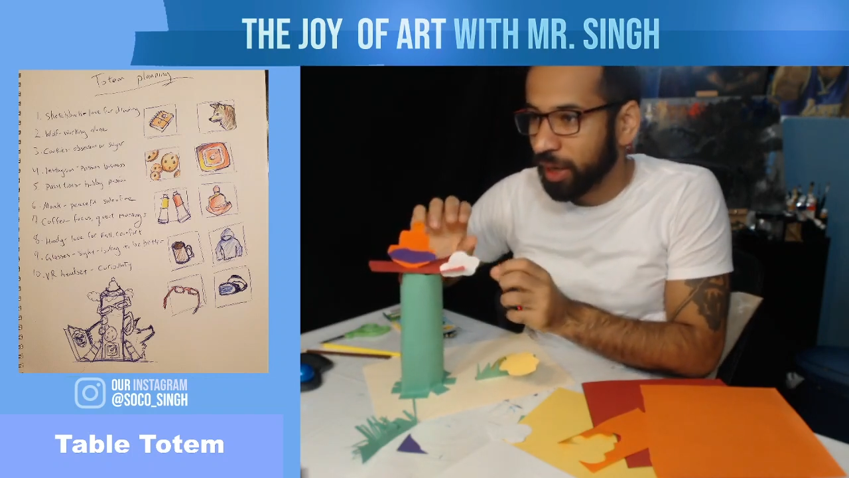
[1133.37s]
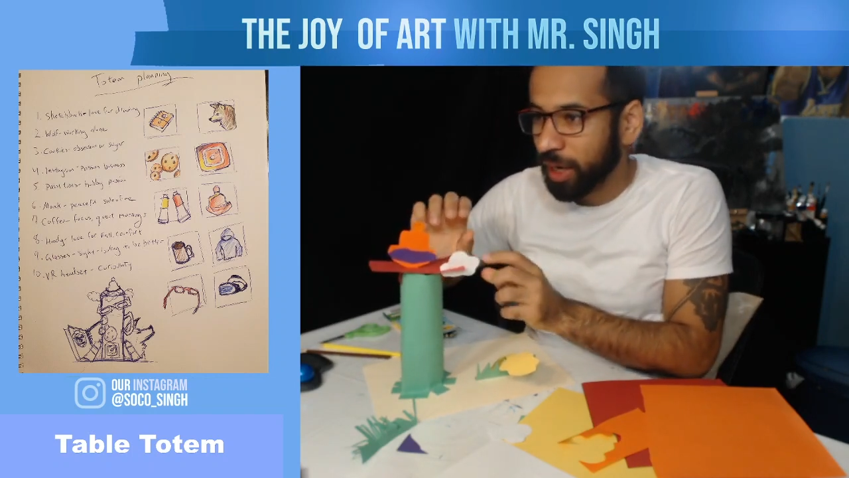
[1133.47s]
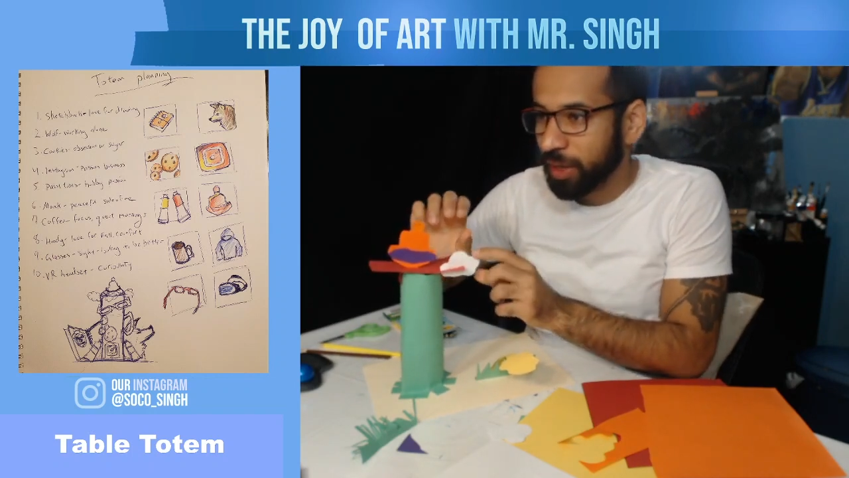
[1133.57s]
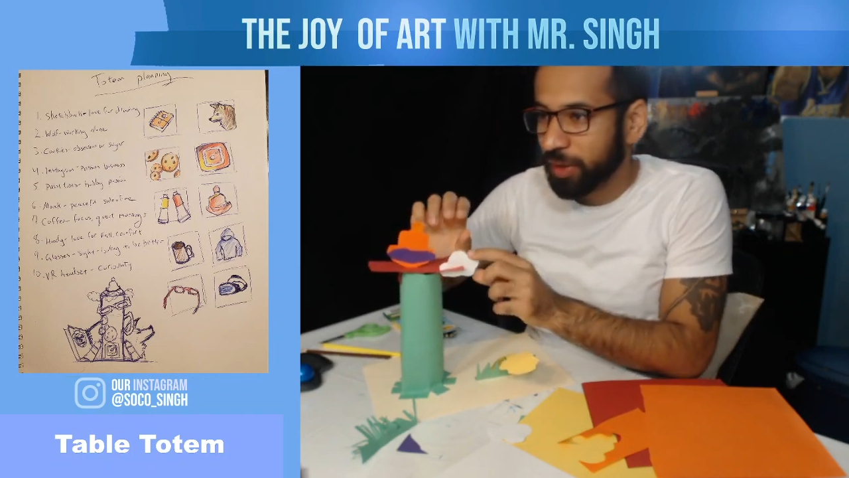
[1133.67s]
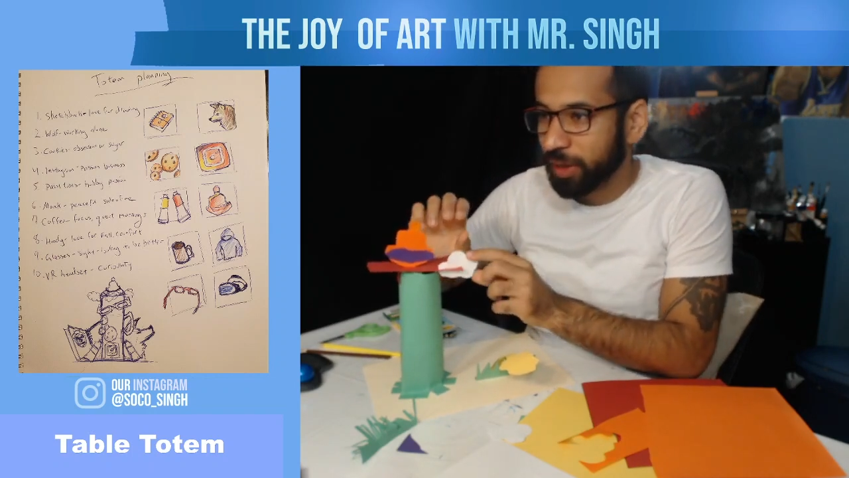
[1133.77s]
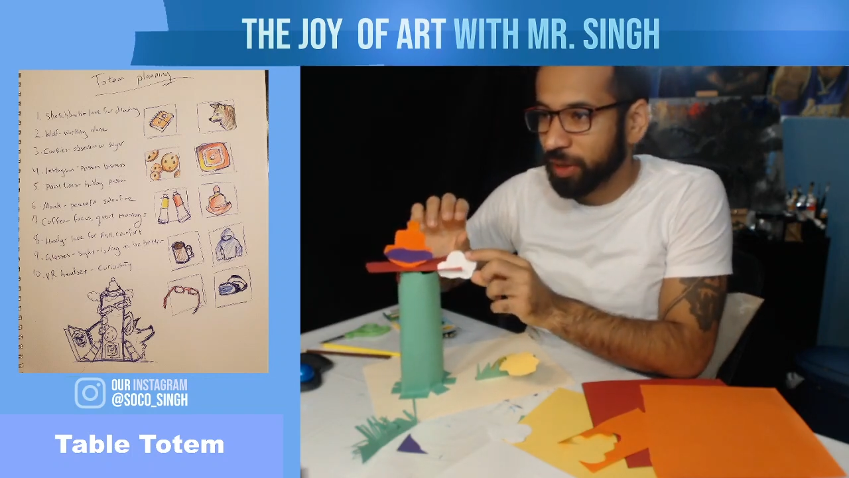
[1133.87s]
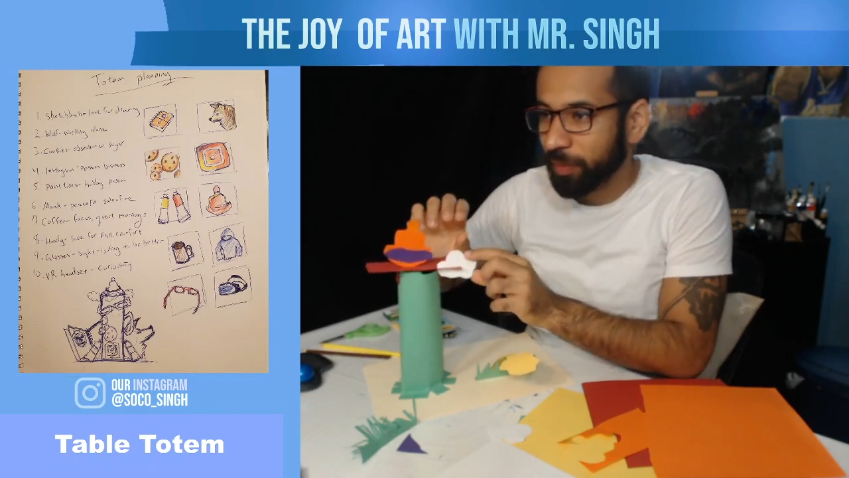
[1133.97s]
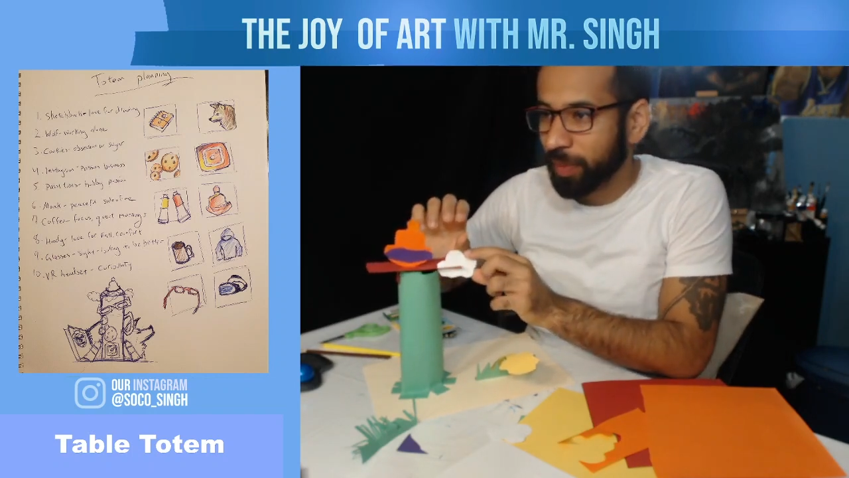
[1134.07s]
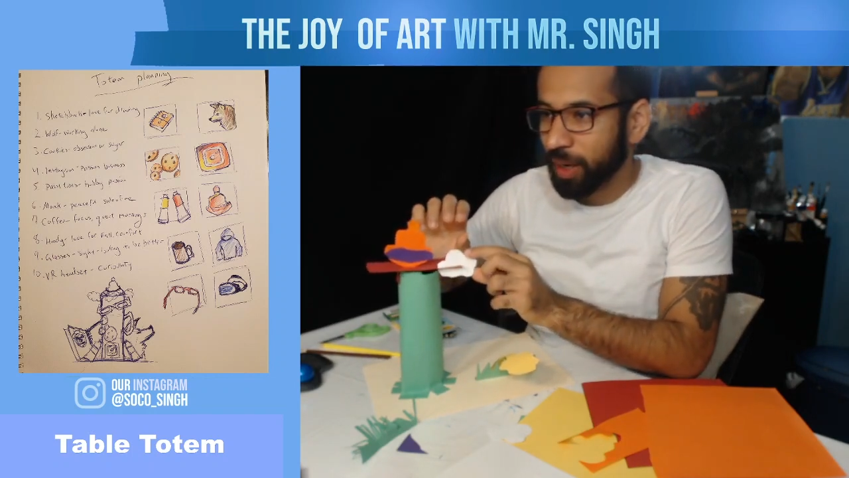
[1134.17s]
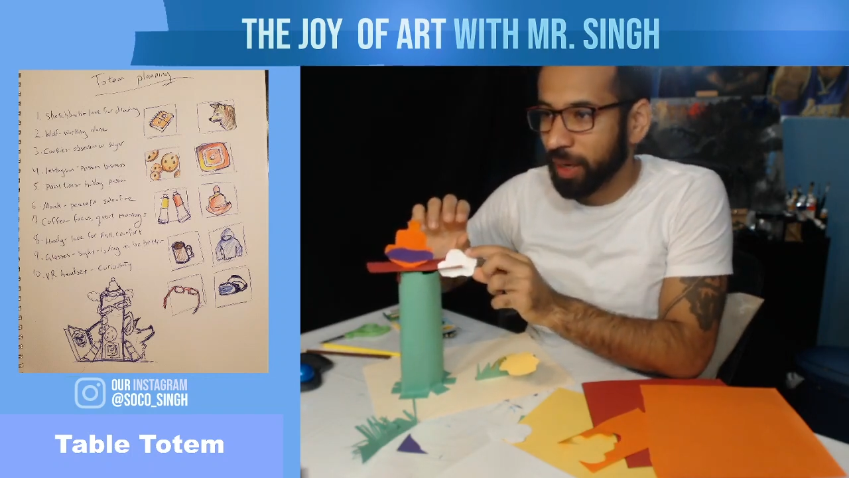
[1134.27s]
and they
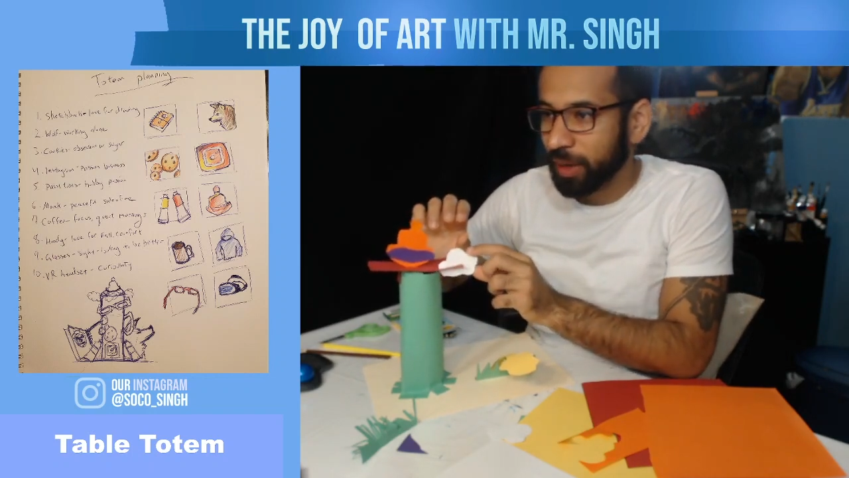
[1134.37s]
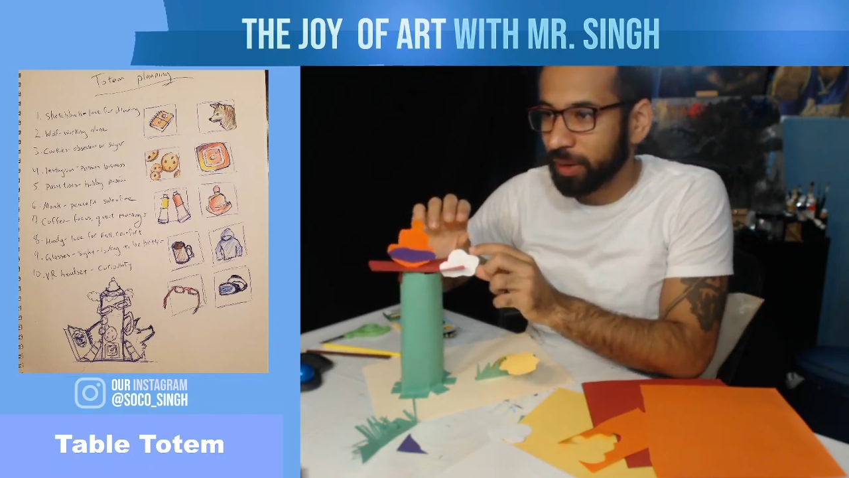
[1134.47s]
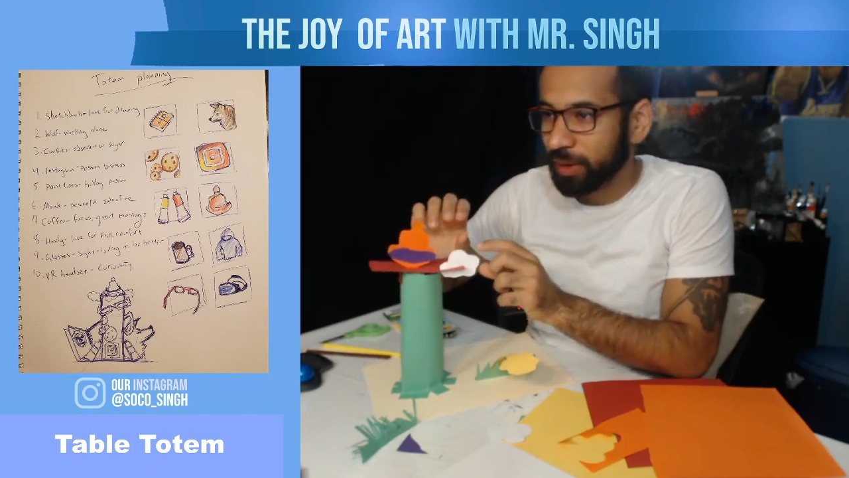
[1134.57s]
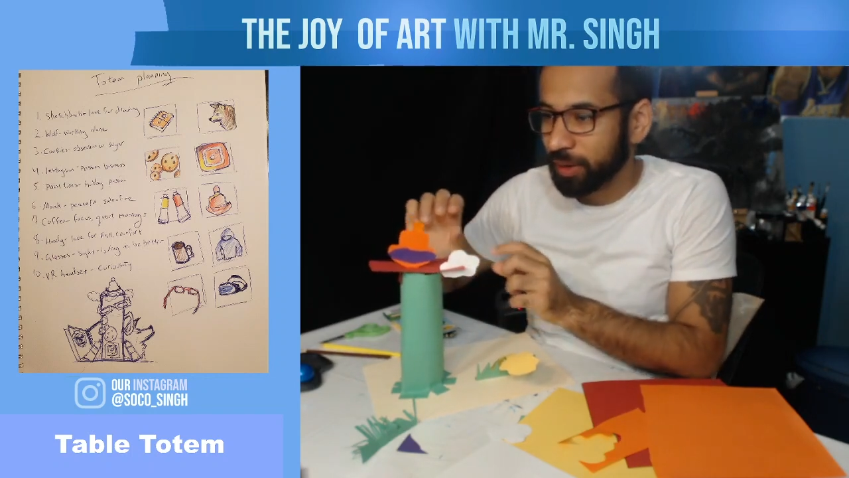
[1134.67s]
combine